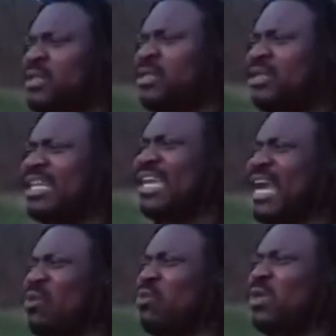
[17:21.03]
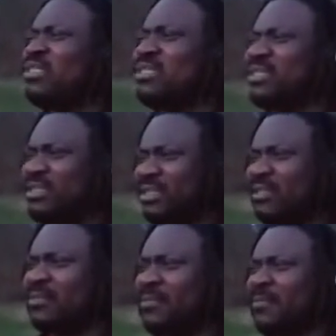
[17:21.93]
They are worst.
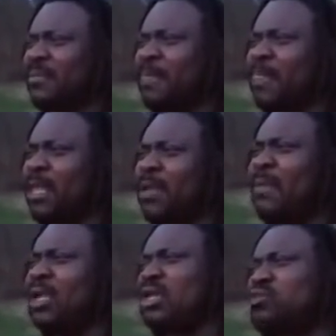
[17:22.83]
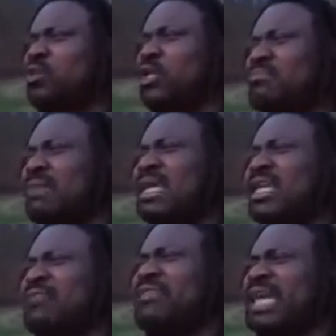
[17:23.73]
Because what many
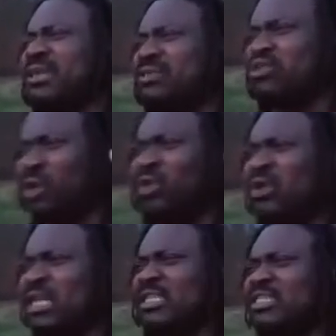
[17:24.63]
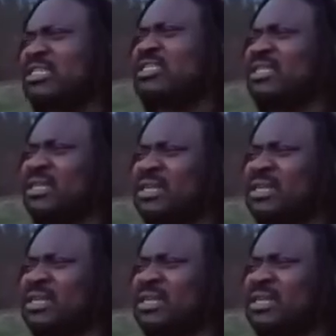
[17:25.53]
of them do is